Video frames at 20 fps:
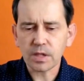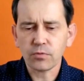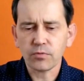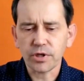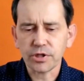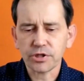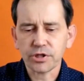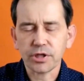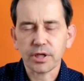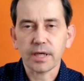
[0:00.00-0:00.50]

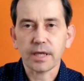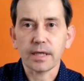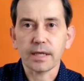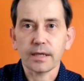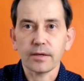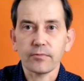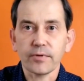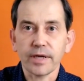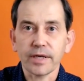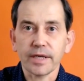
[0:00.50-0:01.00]
which
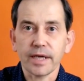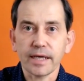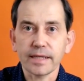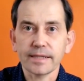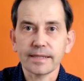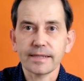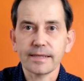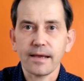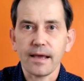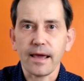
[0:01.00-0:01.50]
uh,
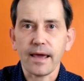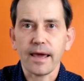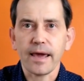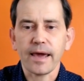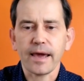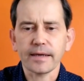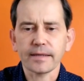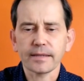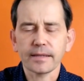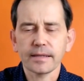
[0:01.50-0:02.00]
radiates
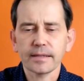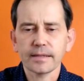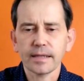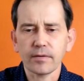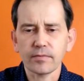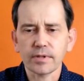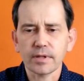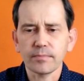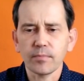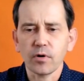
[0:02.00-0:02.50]
eight
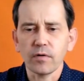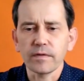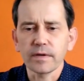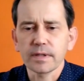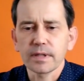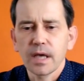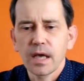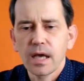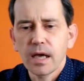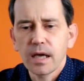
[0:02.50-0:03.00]
thousand
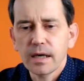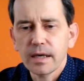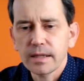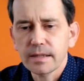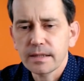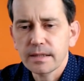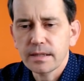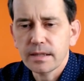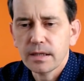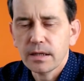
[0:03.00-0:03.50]
bovis.
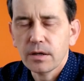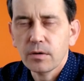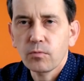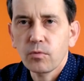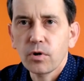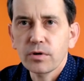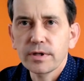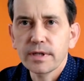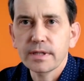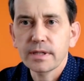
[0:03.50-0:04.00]
Let's see
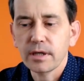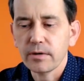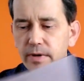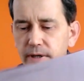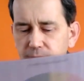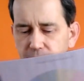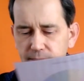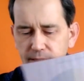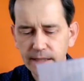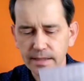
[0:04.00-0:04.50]
what is the
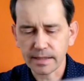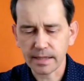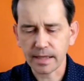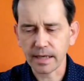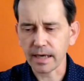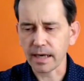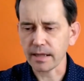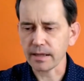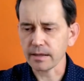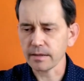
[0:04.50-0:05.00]
radiesthetic
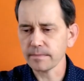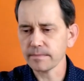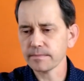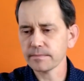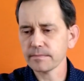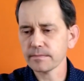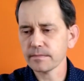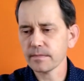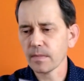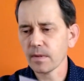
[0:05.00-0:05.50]
color
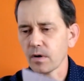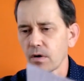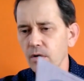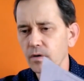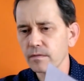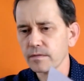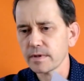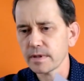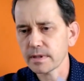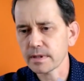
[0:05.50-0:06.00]

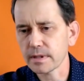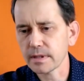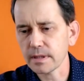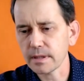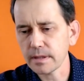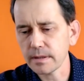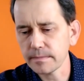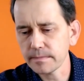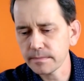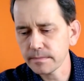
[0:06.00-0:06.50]
of this
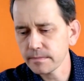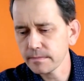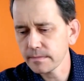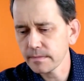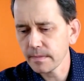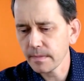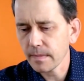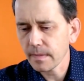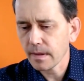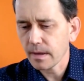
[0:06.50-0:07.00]
uh,
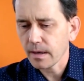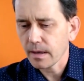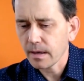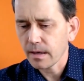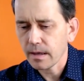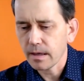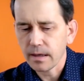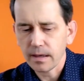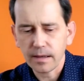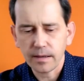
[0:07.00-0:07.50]

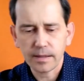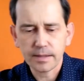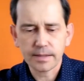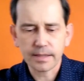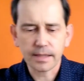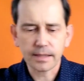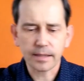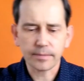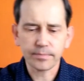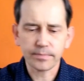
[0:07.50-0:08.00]

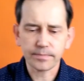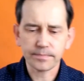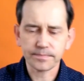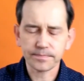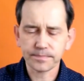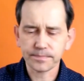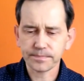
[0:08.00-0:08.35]
setup.